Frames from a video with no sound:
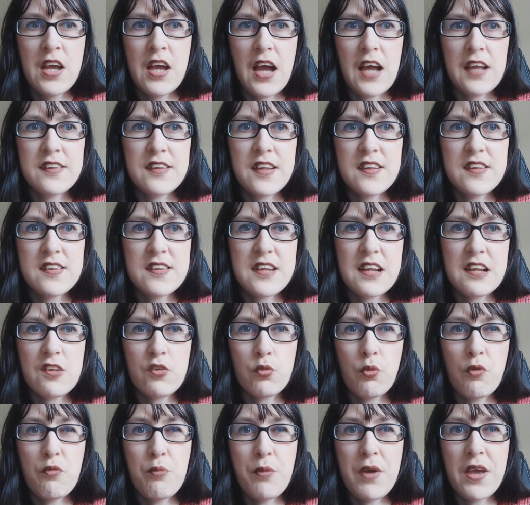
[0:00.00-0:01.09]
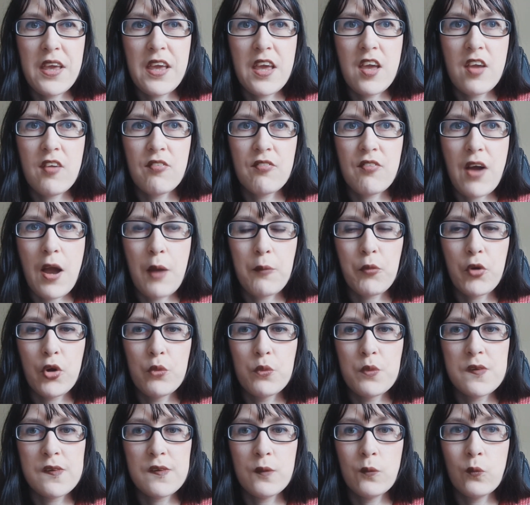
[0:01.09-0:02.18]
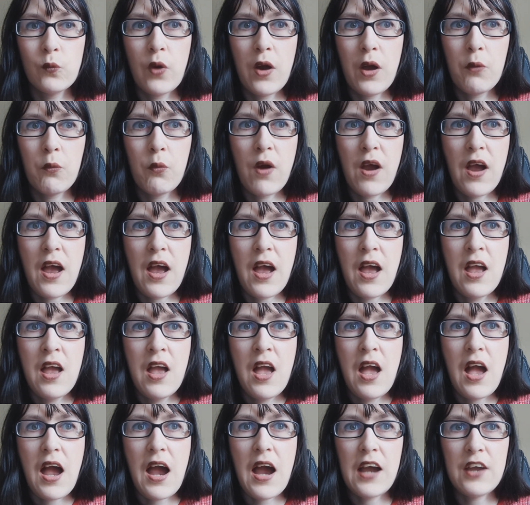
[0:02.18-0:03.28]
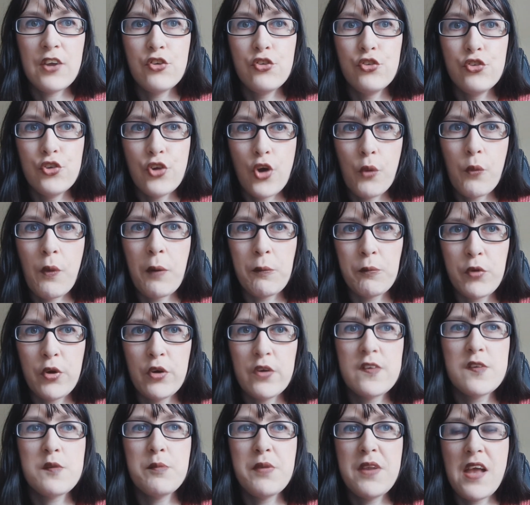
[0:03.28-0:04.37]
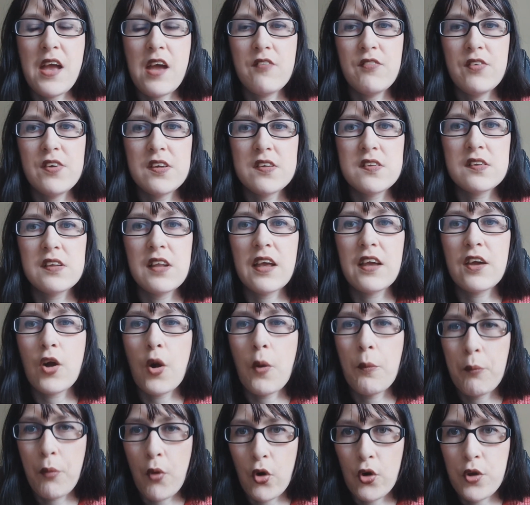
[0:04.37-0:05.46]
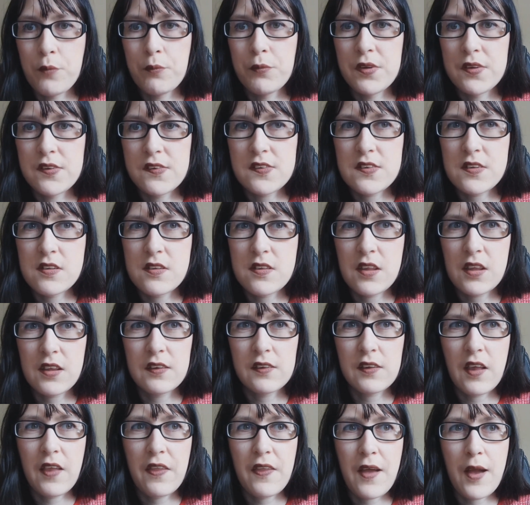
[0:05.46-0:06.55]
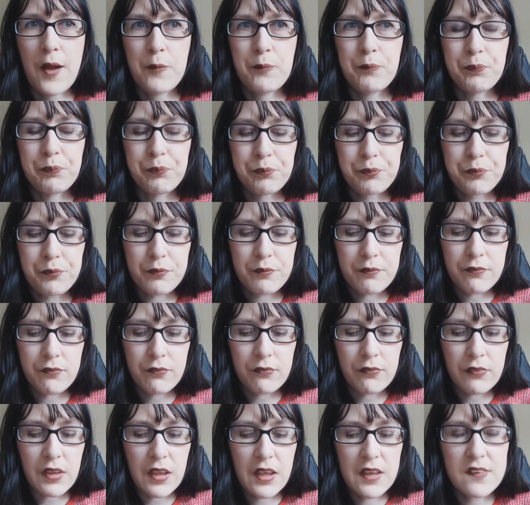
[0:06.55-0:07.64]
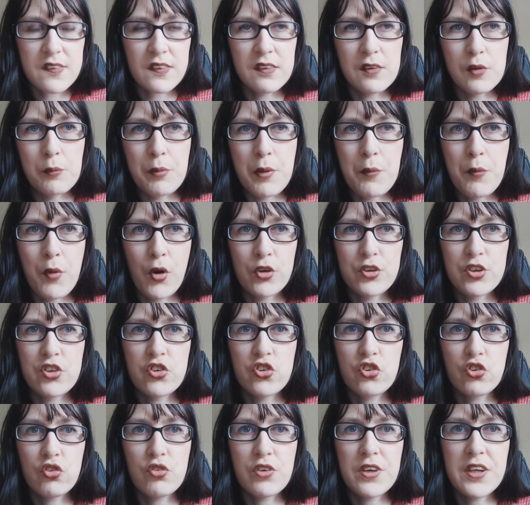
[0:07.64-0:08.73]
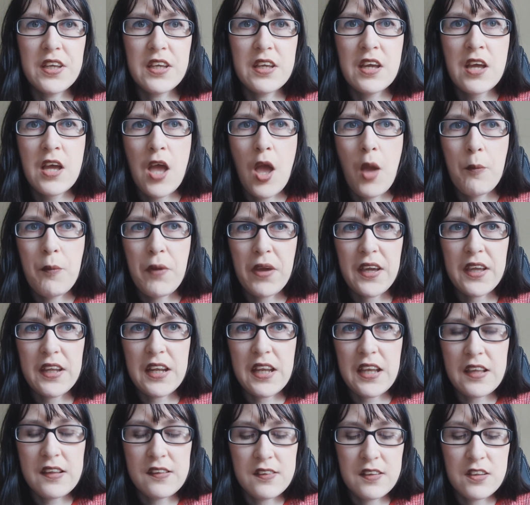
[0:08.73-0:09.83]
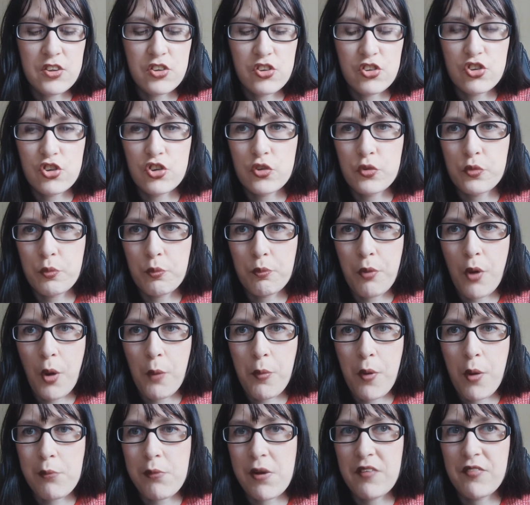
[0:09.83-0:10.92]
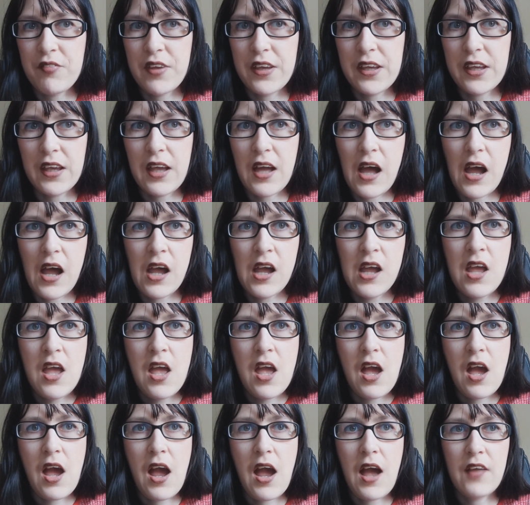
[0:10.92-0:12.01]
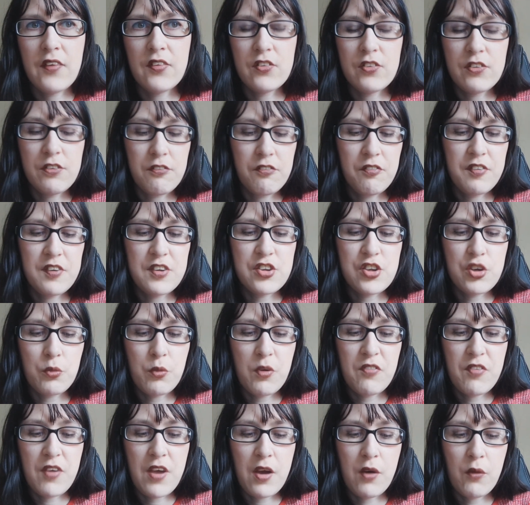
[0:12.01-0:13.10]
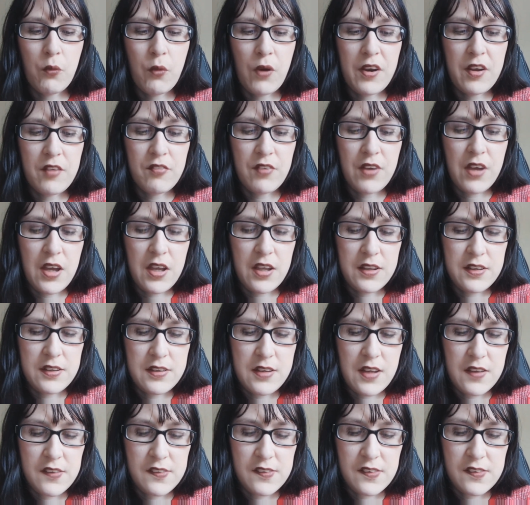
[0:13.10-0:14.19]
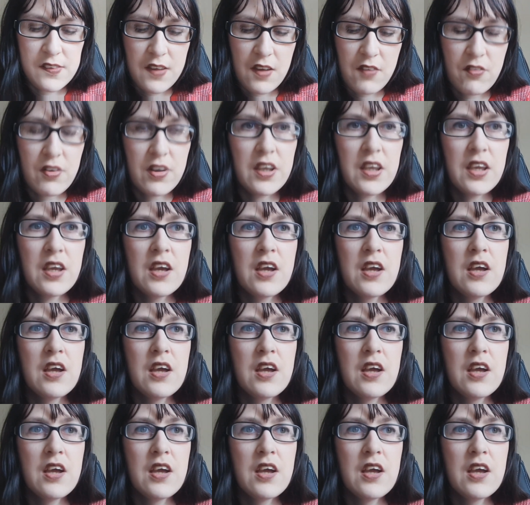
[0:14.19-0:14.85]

I tend to take this with me if I'm going somewhere where I know I'm going to be nervous, like appointments and things like that. It's a little bit more discreet, making it easier to just pop on my finger and fidget with it whenever necessary,